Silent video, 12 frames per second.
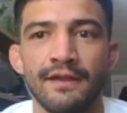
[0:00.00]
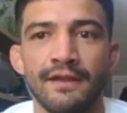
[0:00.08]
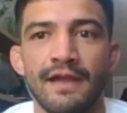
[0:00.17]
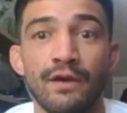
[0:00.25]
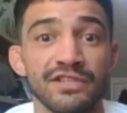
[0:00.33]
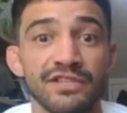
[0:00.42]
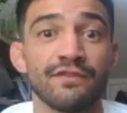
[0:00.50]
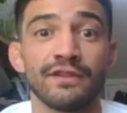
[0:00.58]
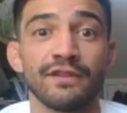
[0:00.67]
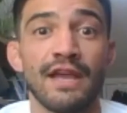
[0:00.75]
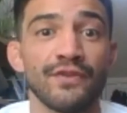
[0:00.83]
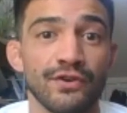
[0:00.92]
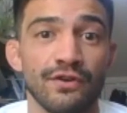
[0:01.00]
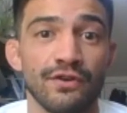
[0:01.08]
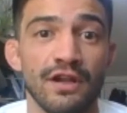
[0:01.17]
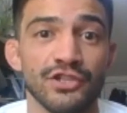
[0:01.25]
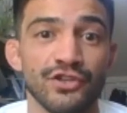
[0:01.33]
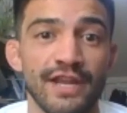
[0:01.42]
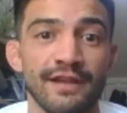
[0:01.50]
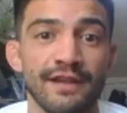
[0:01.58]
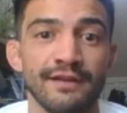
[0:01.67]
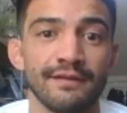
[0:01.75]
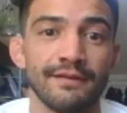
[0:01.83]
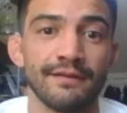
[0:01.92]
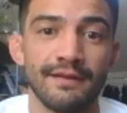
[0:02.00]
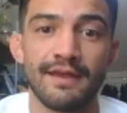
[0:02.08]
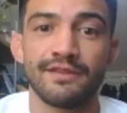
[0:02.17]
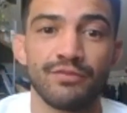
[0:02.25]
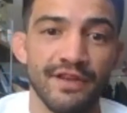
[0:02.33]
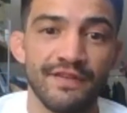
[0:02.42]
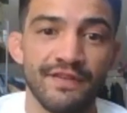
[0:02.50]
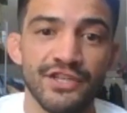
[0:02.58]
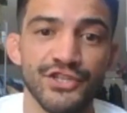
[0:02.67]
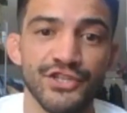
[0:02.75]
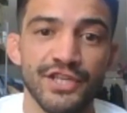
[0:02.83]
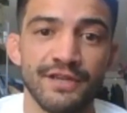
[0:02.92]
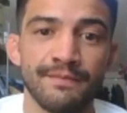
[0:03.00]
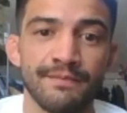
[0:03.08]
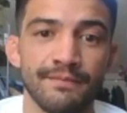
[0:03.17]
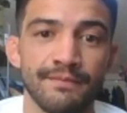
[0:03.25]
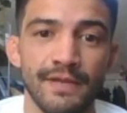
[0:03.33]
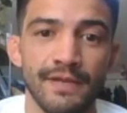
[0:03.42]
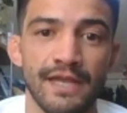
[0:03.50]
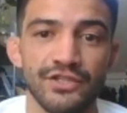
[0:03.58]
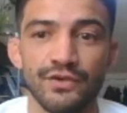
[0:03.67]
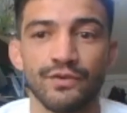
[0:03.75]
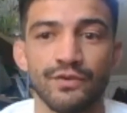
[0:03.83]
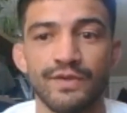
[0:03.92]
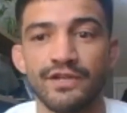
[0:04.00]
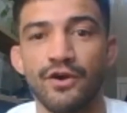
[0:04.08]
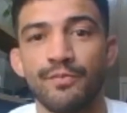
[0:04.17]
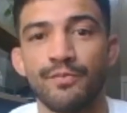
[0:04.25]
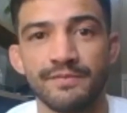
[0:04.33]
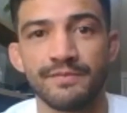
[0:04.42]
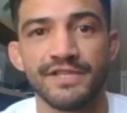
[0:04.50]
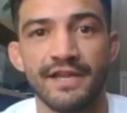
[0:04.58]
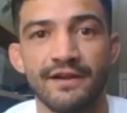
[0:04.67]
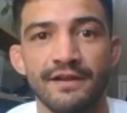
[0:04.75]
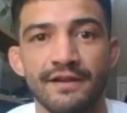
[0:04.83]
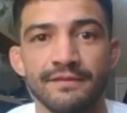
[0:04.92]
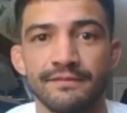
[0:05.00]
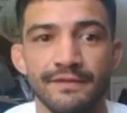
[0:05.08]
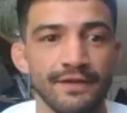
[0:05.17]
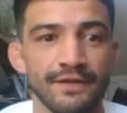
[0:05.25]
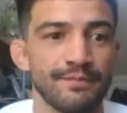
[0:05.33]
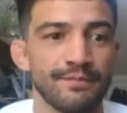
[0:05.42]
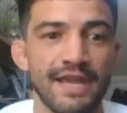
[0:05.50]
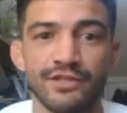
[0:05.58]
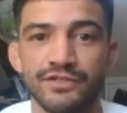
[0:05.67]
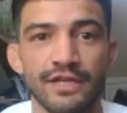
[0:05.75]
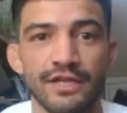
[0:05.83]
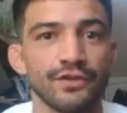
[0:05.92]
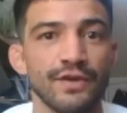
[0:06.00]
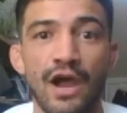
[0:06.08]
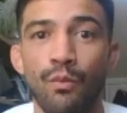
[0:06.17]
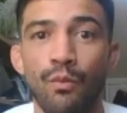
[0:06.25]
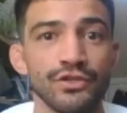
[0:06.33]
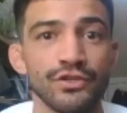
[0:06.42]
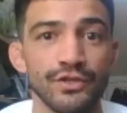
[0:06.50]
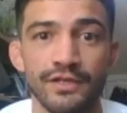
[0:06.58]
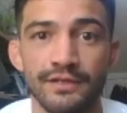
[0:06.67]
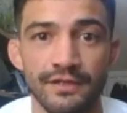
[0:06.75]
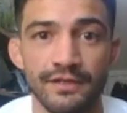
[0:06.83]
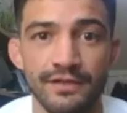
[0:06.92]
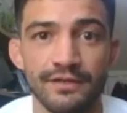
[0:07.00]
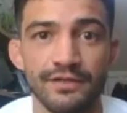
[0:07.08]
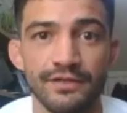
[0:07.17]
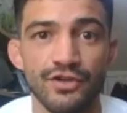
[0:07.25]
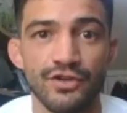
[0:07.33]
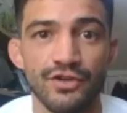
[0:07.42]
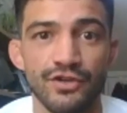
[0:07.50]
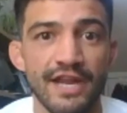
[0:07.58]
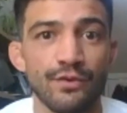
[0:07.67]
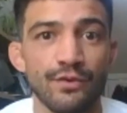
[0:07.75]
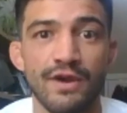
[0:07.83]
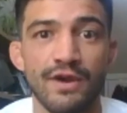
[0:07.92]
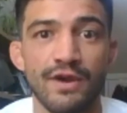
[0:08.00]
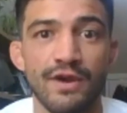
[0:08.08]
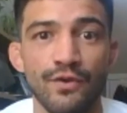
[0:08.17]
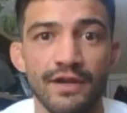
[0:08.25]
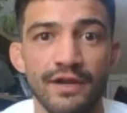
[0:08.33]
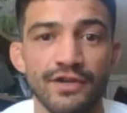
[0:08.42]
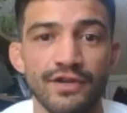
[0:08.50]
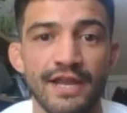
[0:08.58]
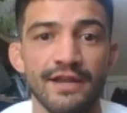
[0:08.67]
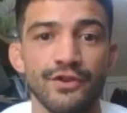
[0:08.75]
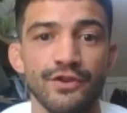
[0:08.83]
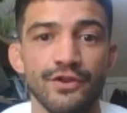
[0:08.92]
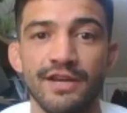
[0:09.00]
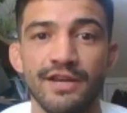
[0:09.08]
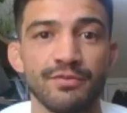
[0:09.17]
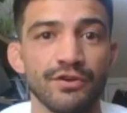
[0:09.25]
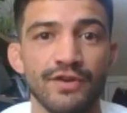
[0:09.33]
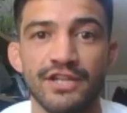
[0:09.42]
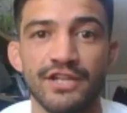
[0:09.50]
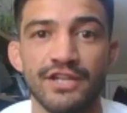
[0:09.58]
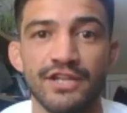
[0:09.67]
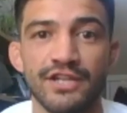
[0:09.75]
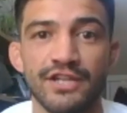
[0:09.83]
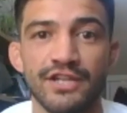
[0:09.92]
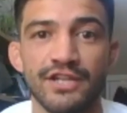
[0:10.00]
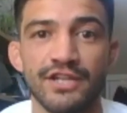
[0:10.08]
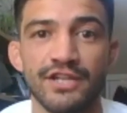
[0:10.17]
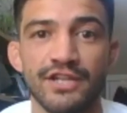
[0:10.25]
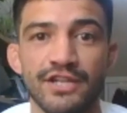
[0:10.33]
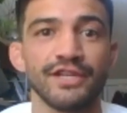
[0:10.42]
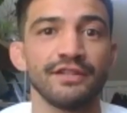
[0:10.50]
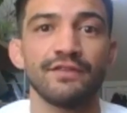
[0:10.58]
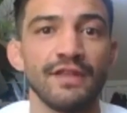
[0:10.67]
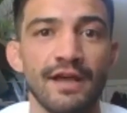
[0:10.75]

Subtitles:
I was never allowed to cross train at the previous gym. And so when we opened up Sierra, you know, Pedro's like, dude, I want you to train wherever you want to train. You need to progress. You need to level up.